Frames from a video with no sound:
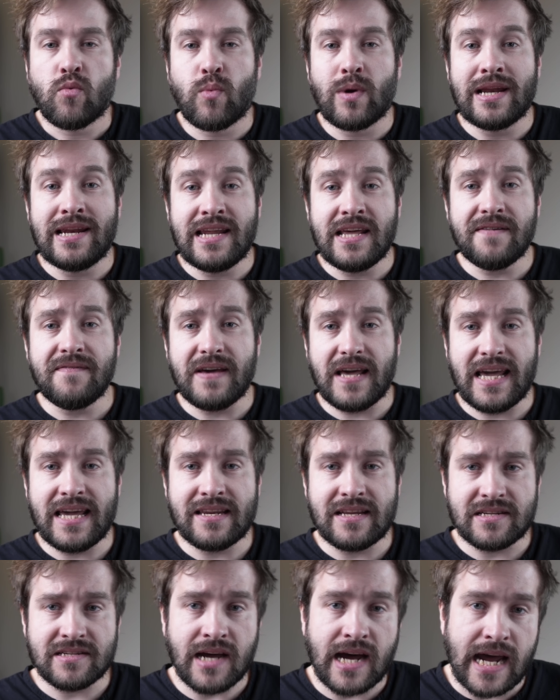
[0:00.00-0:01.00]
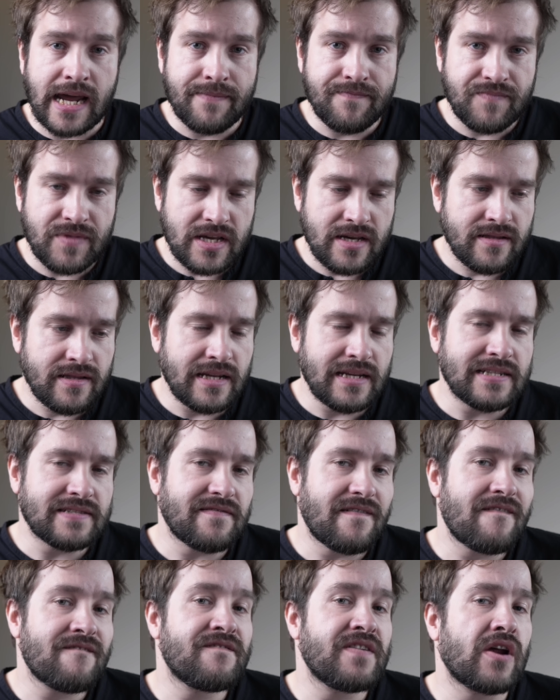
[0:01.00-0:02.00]
We live in a time that
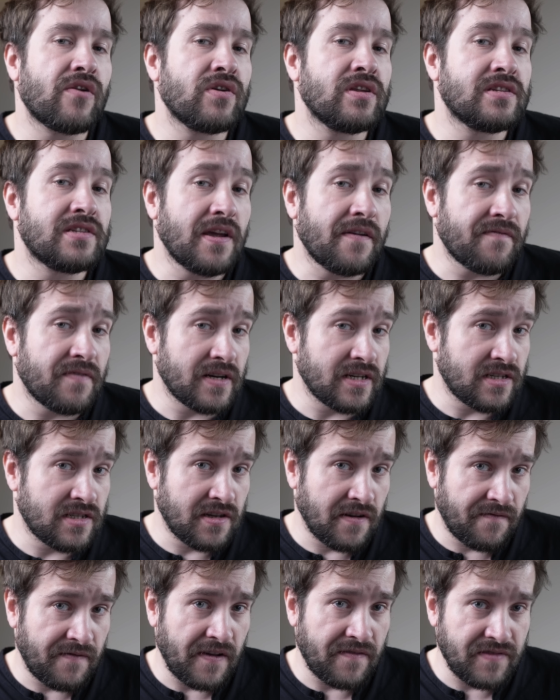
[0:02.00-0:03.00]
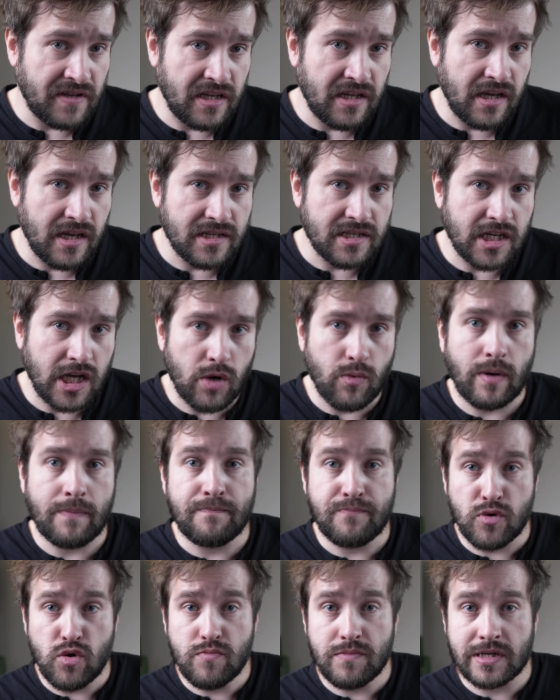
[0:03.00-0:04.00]
is very different to fifty years ago
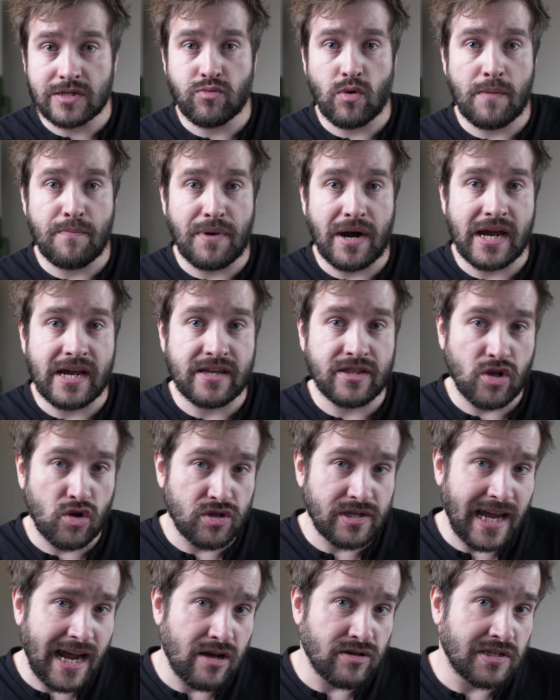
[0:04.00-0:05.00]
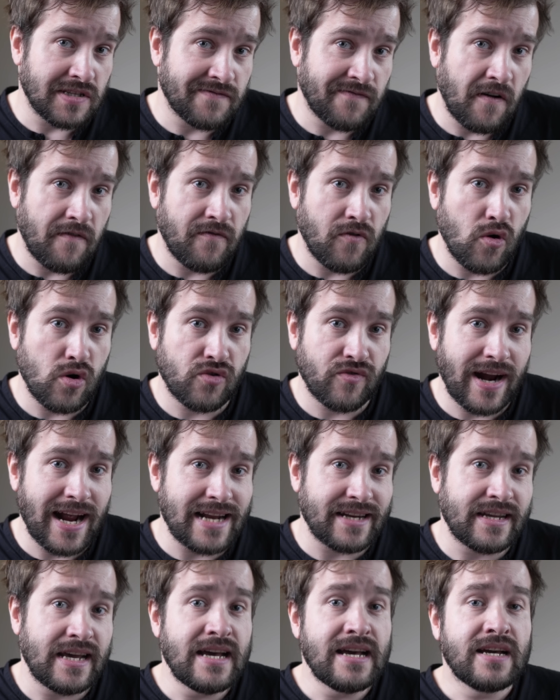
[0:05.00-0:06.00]
when boomers were buying those houses for four
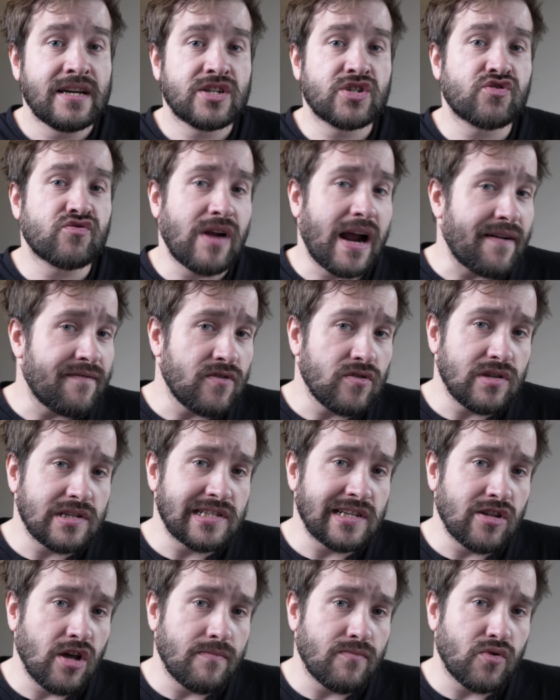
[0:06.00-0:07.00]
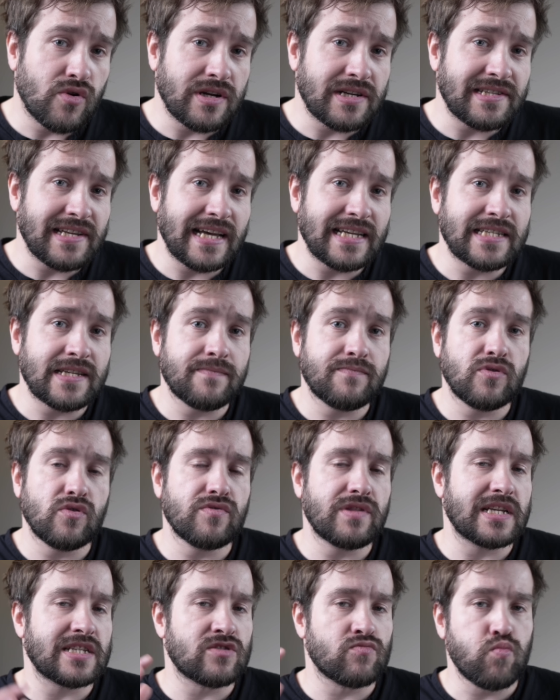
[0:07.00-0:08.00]
grand. Travel is a lot more
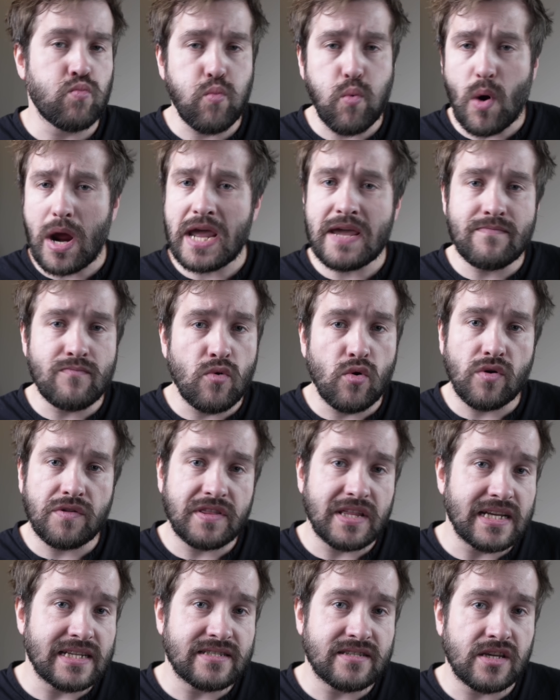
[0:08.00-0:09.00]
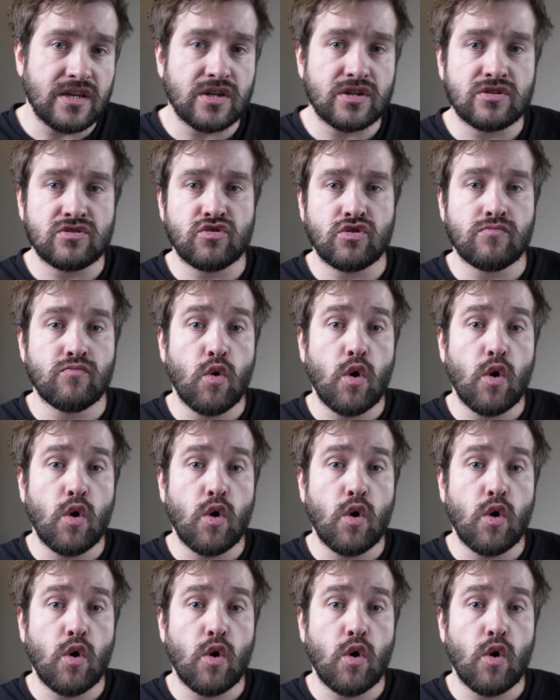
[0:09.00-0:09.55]
accessible. There's way more things that you can do.